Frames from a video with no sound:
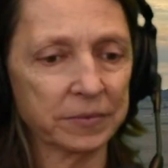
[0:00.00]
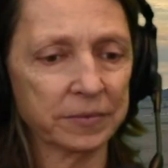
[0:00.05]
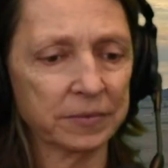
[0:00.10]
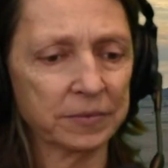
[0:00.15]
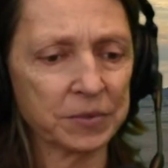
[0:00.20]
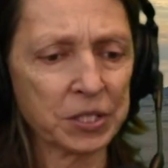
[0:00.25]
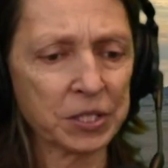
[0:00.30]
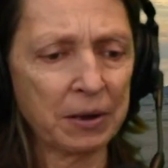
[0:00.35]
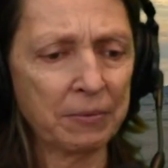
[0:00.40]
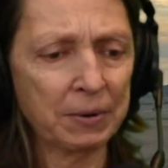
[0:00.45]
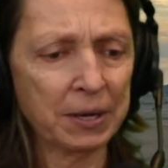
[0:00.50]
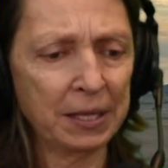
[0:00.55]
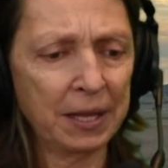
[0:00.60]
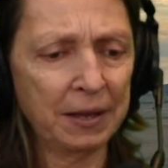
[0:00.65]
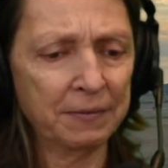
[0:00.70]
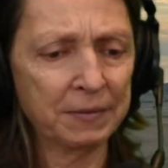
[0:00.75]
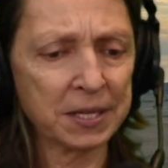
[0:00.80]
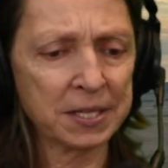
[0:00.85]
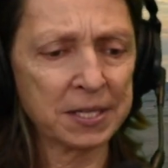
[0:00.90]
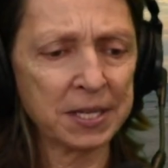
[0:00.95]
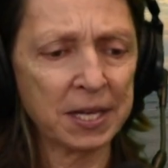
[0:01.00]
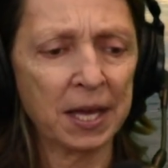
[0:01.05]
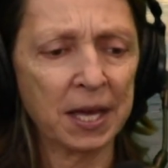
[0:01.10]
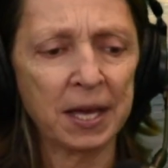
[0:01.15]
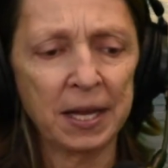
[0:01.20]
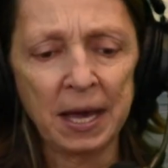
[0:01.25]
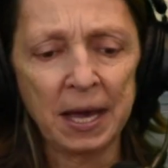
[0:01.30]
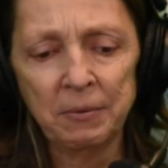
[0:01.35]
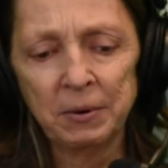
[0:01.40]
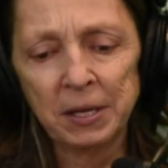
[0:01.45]
Which I would love to see.
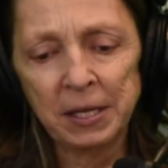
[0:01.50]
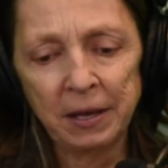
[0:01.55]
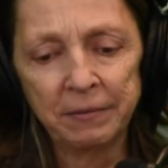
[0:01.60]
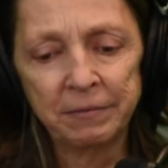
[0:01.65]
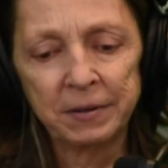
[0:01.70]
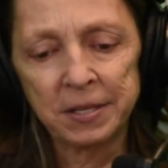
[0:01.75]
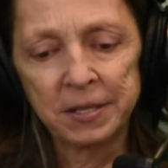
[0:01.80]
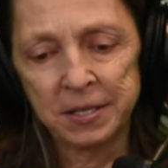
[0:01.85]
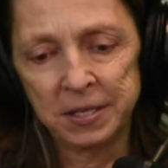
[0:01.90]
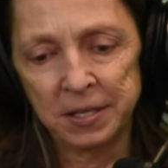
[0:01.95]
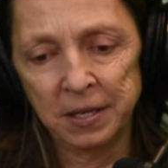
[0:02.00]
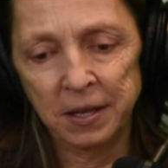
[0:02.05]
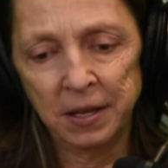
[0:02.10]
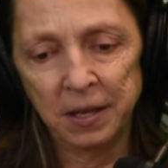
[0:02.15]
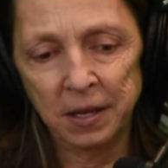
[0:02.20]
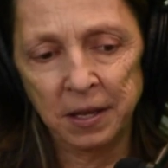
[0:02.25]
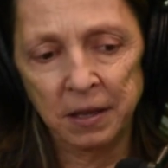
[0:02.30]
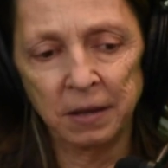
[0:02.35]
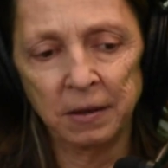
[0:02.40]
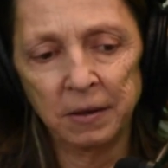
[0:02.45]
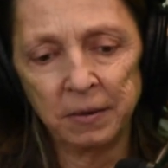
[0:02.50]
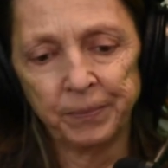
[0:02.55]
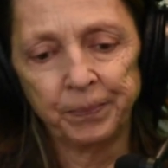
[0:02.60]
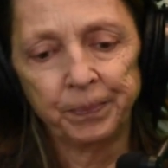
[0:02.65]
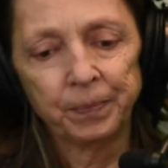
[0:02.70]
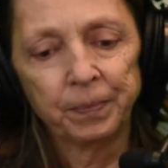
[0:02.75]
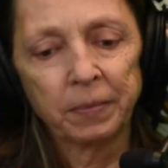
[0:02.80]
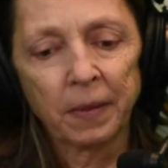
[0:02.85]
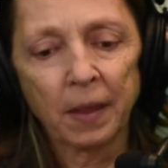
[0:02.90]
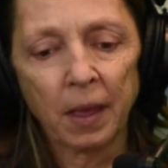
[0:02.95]
And I would love to see
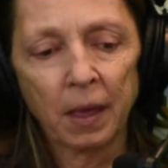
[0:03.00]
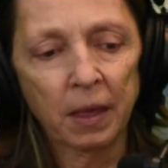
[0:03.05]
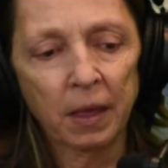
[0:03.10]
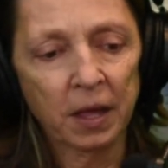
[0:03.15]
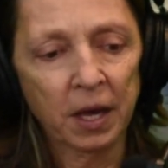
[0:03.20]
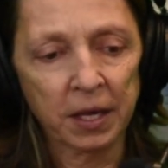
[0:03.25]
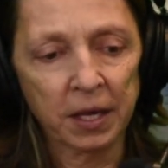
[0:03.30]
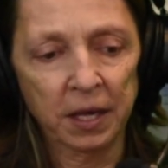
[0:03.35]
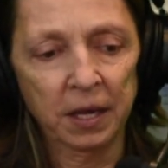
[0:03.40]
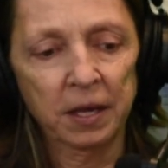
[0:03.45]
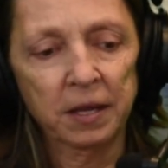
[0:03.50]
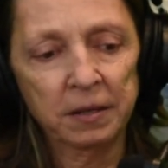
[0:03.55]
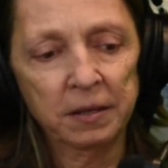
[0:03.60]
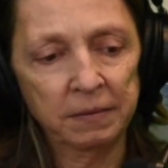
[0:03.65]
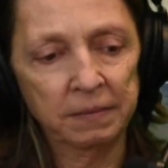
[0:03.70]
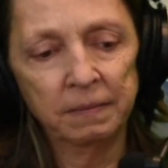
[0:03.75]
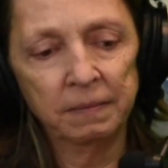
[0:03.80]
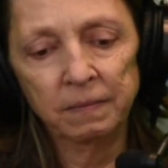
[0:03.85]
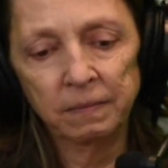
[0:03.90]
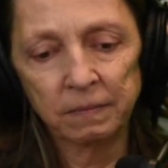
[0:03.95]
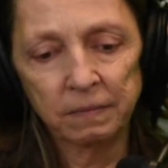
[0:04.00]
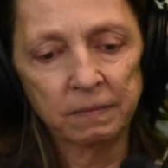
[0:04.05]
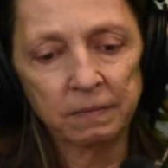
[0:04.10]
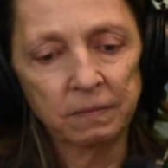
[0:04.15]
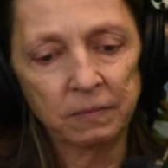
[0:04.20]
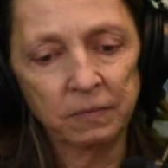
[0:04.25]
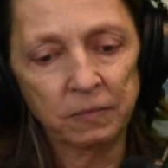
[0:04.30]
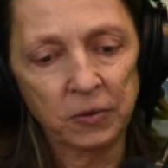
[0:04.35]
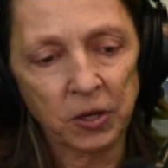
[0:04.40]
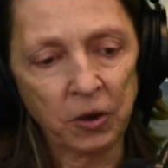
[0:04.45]
a kid
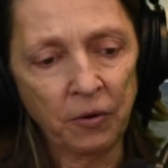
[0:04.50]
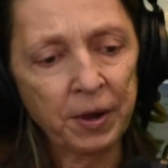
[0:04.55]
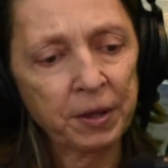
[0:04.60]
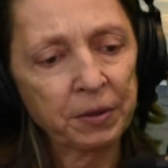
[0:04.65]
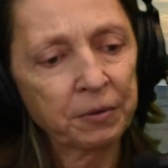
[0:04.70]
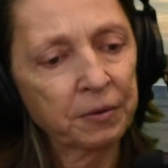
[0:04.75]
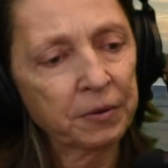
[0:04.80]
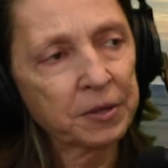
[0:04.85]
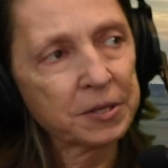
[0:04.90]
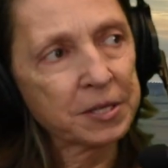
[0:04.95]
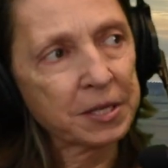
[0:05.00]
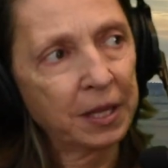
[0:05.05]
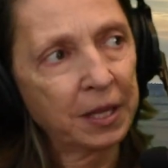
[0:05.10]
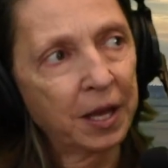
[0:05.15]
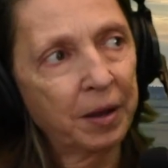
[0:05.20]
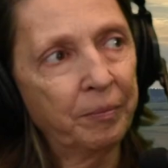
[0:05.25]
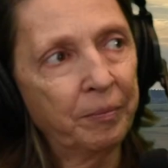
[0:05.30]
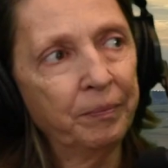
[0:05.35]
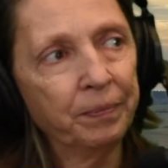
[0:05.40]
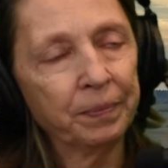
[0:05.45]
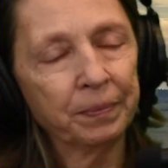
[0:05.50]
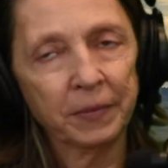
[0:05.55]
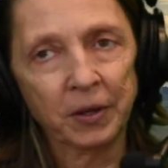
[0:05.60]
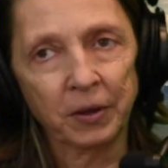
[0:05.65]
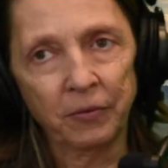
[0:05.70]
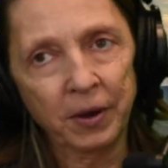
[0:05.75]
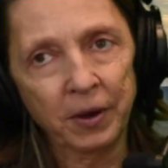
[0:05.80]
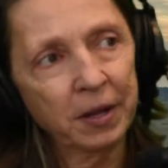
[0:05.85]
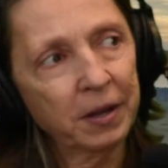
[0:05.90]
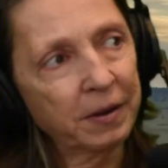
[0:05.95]
going through this club,
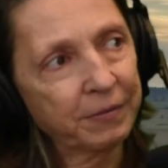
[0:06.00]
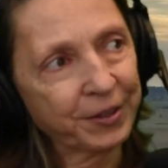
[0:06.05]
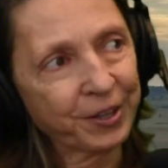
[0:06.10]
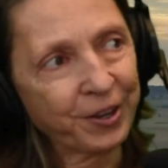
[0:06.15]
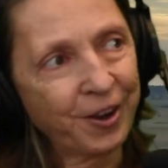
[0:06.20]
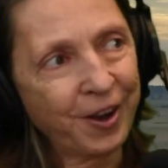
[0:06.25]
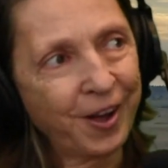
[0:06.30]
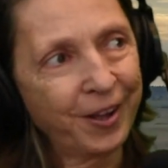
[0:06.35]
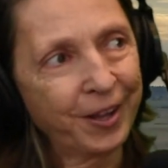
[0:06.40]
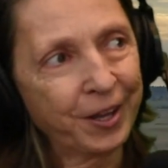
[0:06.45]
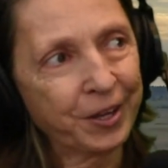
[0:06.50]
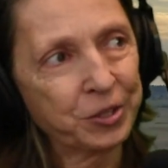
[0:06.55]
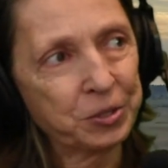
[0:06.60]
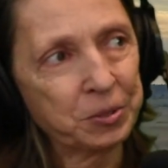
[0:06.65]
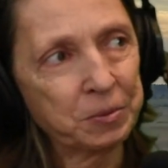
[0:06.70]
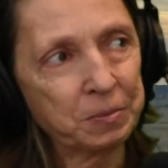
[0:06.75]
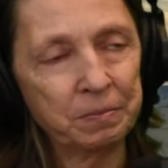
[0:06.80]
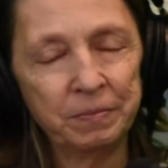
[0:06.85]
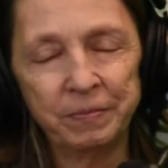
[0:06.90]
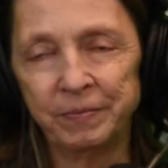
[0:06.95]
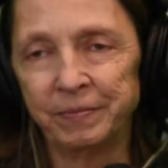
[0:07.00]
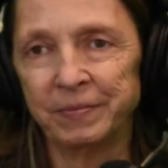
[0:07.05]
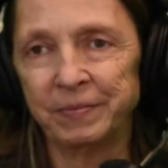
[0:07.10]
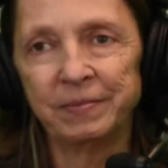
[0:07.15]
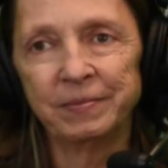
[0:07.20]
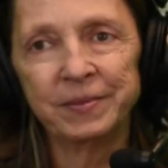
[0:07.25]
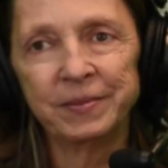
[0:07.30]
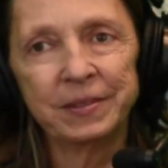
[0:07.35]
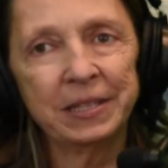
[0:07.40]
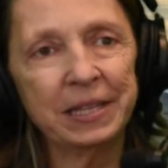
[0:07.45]
going off to college,
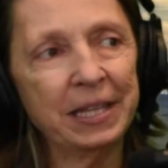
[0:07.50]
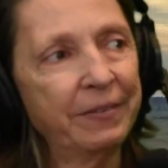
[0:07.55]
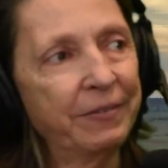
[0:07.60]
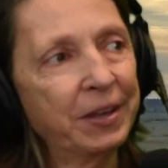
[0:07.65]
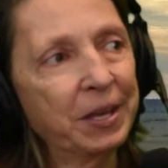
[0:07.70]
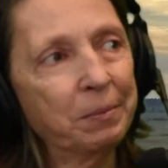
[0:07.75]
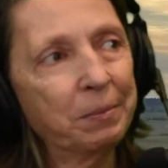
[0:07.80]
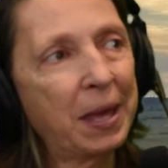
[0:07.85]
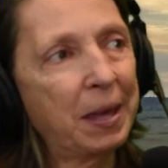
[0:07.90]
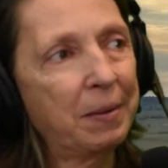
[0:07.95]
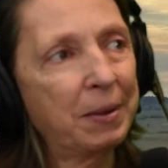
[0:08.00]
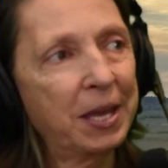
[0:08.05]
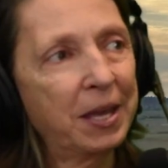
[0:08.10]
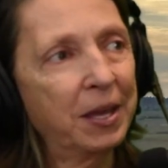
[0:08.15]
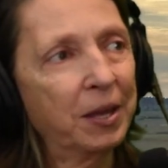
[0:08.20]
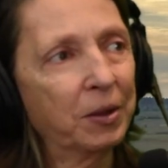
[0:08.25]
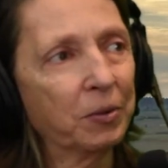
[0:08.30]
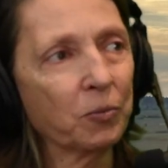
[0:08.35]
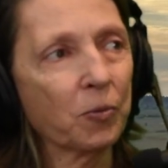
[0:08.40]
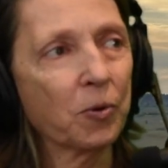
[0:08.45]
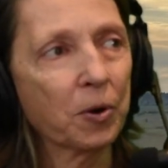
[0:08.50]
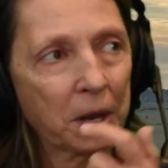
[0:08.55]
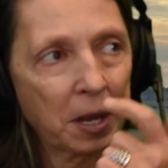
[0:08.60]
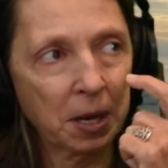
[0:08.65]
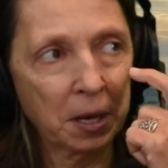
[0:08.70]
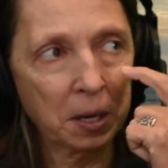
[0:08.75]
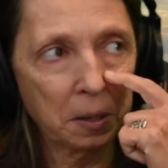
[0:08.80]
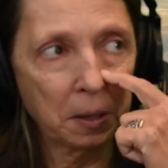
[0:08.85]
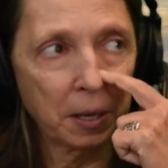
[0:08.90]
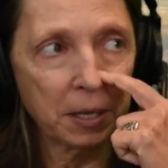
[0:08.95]
living maybe and
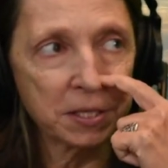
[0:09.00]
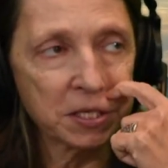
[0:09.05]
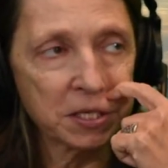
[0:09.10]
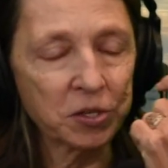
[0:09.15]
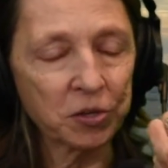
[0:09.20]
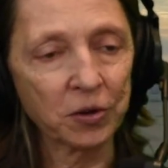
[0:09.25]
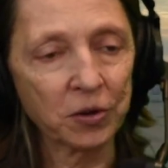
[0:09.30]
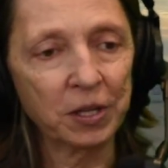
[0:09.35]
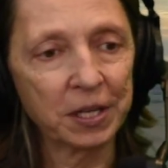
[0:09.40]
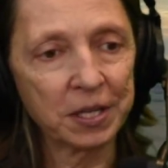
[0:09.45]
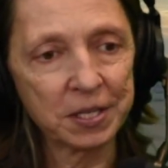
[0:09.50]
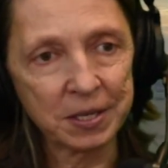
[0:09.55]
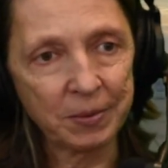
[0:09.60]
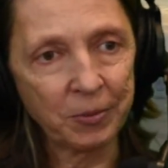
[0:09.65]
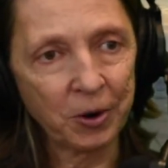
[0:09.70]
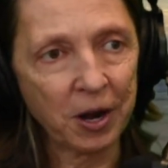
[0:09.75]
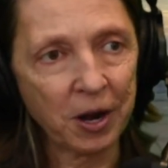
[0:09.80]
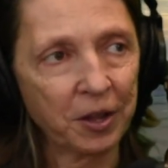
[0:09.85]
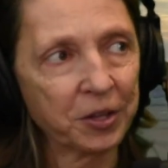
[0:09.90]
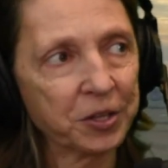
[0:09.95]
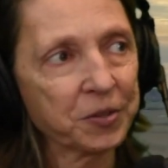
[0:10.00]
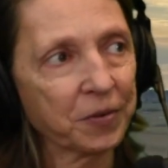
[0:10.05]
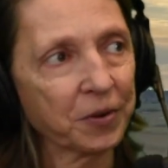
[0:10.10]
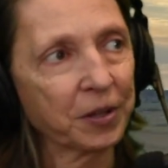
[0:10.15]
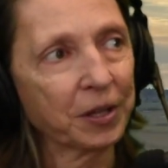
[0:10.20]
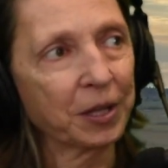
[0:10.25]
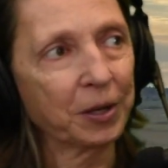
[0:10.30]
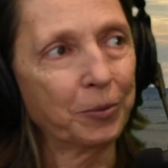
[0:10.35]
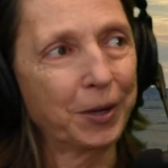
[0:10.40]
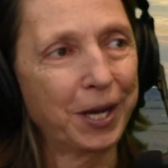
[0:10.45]
working as a journalist somewhere else for a
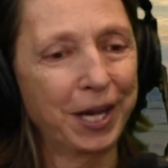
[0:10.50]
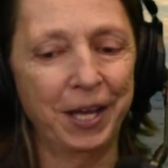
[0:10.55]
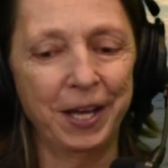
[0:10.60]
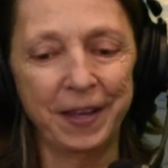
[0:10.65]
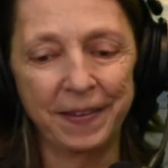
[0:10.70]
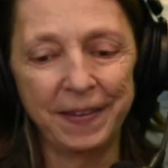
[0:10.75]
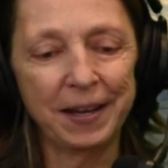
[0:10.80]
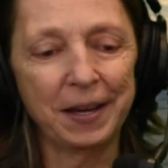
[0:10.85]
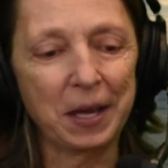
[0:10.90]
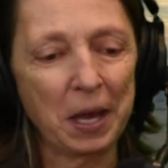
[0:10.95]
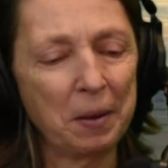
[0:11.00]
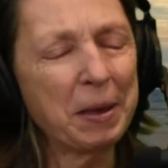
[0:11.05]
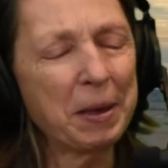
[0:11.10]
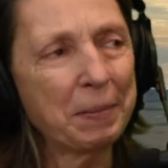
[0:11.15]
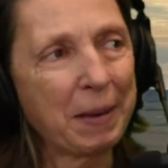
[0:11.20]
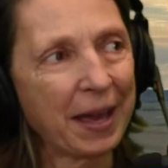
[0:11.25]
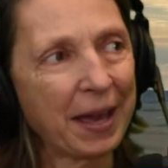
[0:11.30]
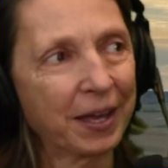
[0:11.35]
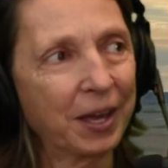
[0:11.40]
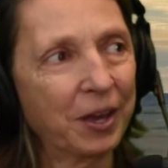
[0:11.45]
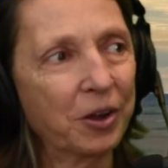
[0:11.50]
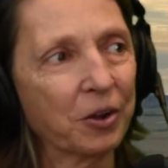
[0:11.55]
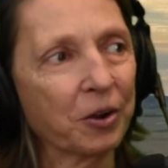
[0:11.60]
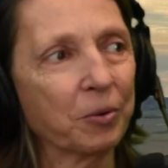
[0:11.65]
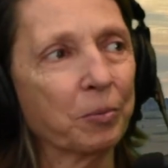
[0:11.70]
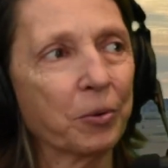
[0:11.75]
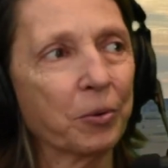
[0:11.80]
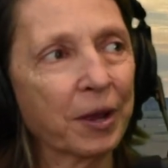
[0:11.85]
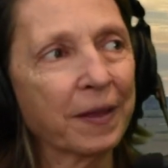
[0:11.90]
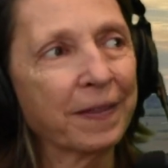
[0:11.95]
little while, and then coming back here
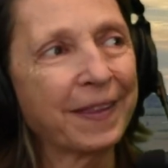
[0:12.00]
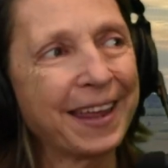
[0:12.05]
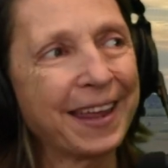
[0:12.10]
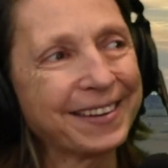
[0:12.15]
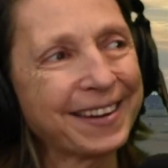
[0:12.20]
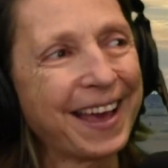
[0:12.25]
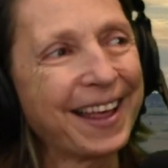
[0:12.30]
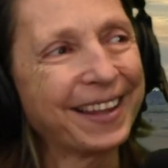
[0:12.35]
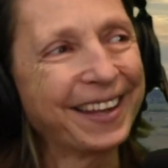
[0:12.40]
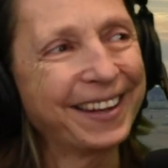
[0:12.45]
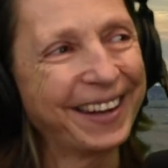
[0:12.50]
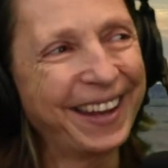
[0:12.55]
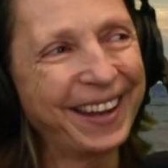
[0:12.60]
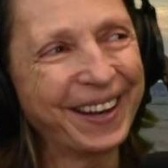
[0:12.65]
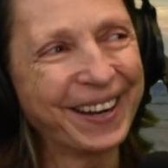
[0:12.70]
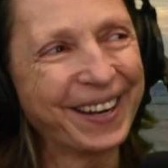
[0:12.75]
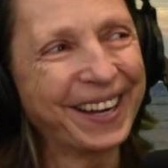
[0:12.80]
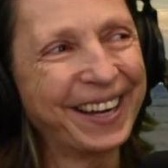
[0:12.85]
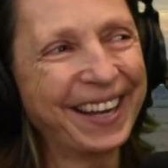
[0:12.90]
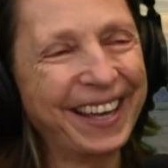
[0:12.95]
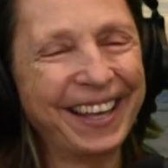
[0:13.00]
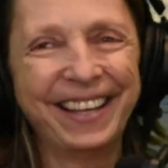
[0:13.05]
and bringing that talent here.